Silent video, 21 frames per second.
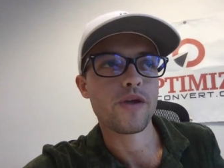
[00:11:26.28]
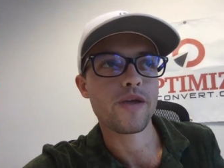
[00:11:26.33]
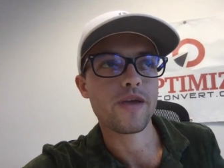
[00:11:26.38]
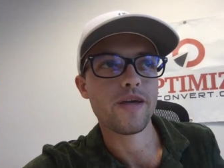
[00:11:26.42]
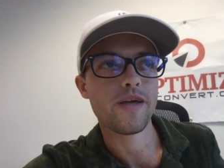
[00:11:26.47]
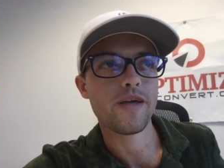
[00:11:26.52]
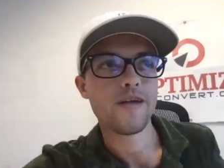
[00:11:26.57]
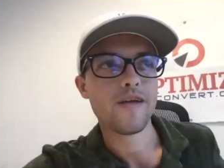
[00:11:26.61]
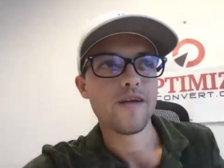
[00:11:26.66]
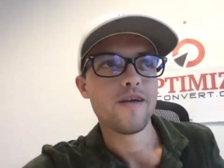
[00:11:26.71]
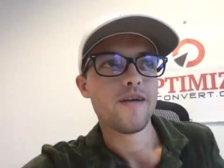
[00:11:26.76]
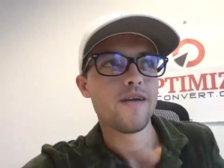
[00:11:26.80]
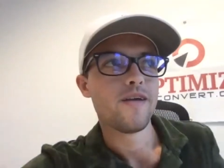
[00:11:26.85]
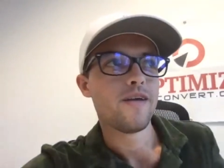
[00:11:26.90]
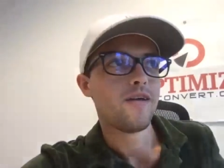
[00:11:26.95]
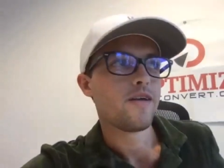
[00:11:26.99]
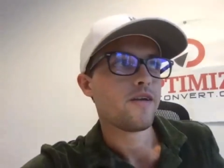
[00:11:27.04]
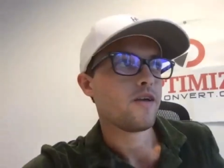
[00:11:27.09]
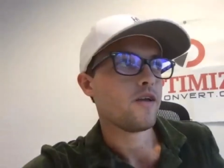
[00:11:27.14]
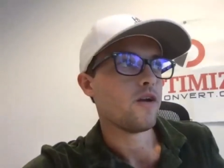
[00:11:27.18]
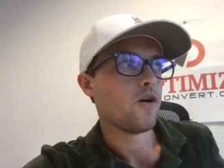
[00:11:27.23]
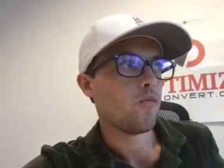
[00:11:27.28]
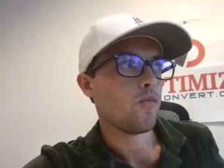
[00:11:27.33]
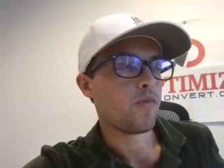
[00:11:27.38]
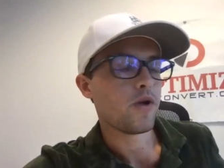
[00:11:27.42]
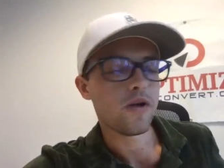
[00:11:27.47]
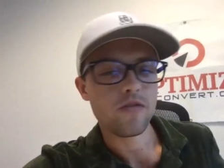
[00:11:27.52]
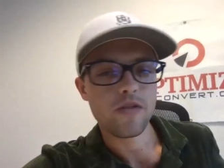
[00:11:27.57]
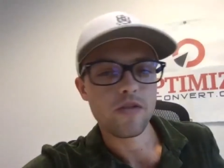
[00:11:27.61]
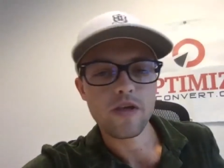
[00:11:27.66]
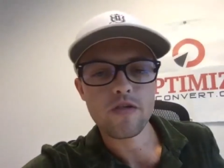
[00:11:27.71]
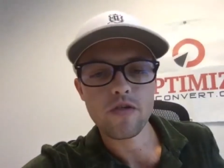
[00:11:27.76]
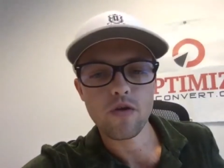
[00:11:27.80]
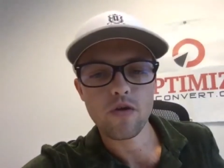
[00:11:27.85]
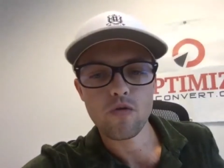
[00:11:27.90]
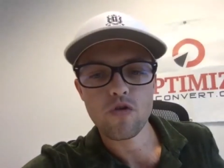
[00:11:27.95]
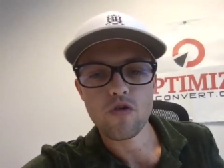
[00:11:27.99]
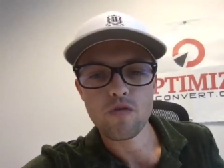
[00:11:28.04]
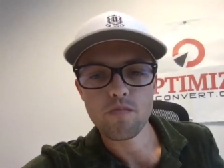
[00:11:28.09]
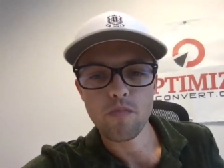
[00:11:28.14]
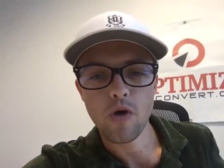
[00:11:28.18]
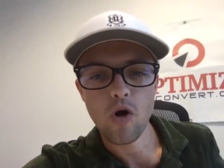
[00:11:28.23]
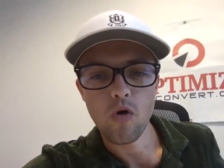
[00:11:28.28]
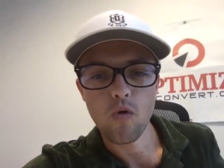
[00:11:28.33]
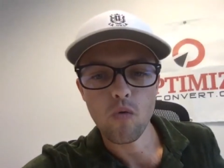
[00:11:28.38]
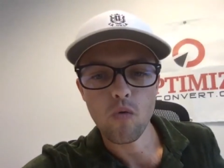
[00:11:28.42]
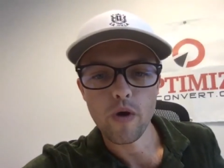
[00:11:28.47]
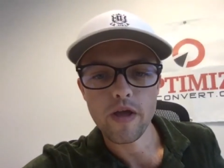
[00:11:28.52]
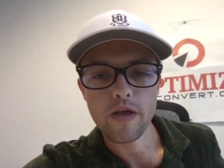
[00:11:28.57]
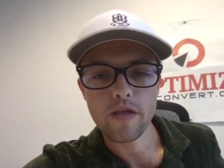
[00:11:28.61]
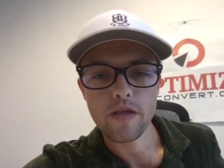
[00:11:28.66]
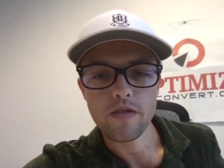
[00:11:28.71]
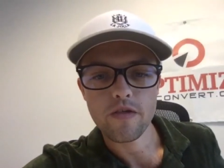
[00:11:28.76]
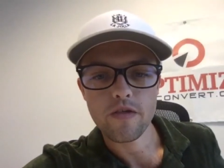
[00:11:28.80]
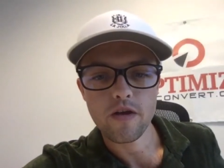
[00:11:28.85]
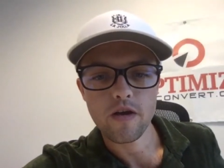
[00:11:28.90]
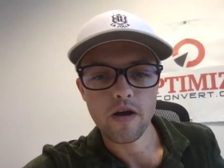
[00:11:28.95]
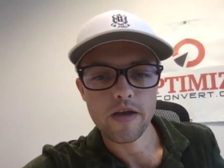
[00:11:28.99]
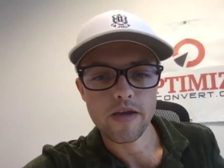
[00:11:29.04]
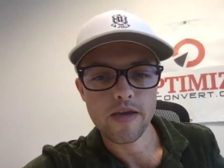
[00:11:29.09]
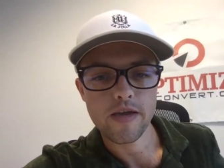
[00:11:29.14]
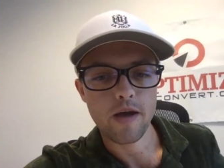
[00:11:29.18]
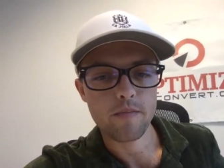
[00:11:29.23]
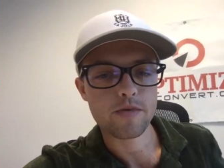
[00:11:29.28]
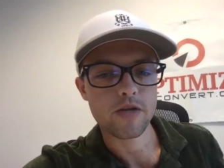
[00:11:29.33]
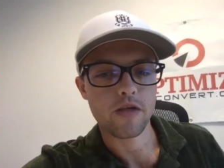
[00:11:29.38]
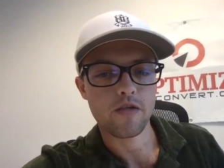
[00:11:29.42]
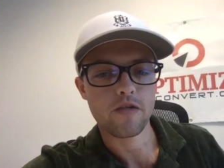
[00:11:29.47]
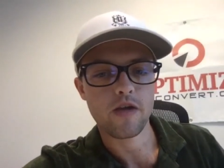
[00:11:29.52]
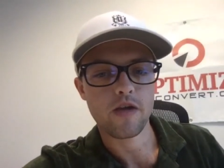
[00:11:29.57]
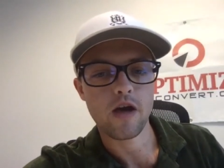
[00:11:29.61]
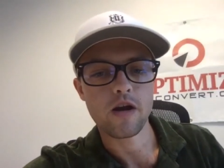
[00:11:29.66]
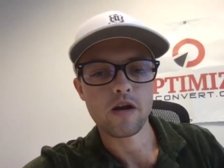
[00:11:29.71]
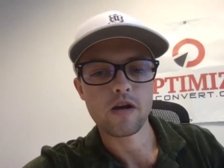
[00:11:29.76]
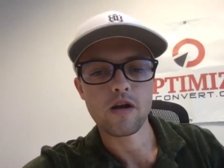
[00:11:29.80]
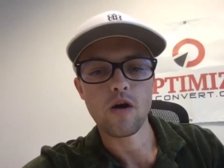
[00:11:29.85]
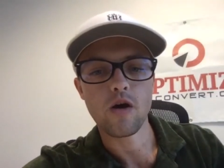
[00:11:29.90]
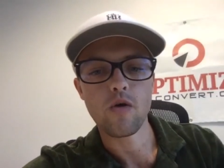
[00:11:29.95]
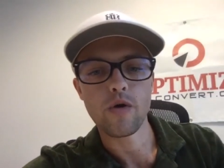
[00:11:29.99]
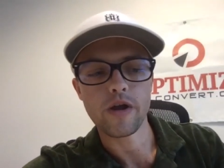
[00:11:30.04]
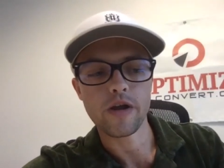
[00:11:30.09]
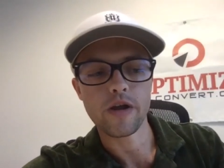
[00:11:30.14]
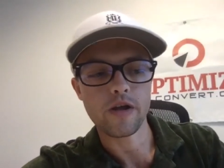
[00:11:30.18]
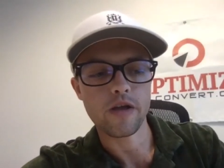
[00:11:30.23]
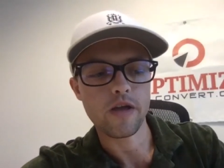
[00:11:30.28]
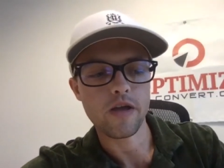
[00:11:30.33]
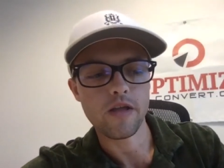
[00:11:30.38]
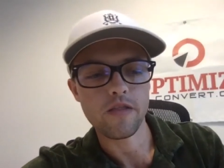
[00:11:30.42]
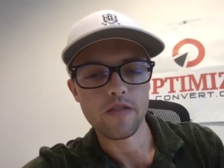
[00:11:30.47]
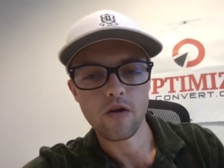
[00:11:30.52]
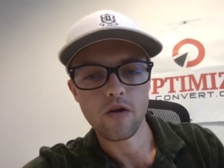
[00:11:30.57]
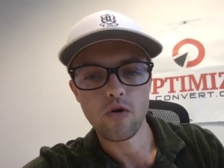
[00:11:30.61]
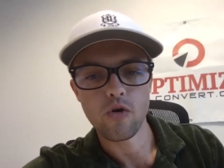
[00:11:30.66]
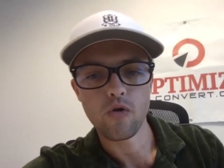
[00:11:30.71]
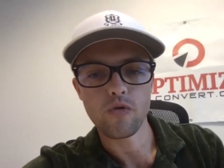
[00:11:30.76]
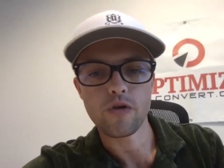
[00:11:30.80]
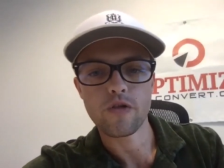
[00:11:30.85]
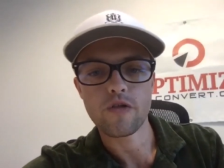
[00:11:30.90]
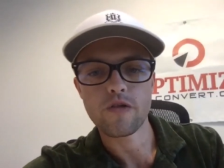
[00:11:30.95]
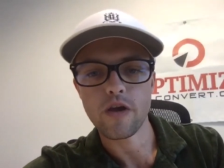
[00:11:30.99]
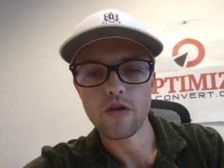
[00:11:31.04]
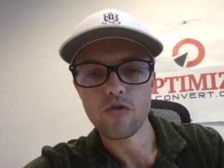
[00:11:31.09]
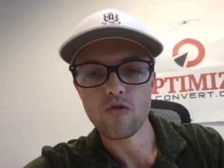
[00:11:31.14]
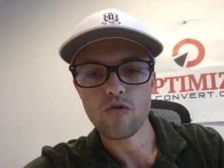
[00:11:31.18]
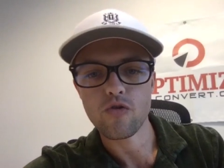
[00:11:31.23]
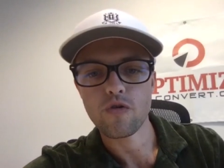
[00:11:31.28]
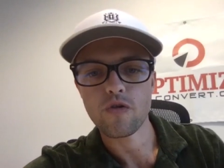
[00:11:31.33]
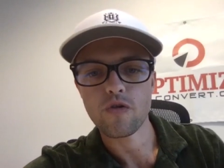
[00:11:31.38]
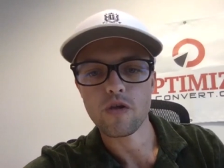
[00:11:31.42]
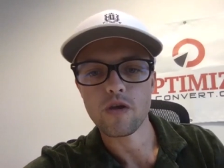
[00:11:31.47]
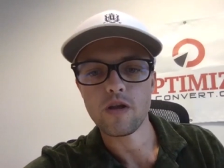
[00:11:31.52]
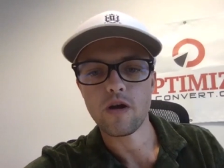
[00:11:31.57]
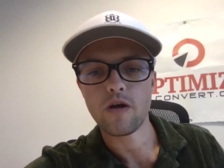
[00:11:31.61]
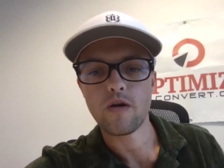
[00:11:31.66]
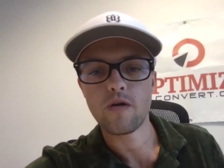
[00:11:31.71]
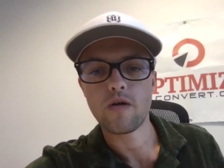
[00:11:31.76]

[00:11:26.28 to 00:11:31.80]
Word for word: we, you know, but at least those small wins kept us kind of going in the early stages, you know?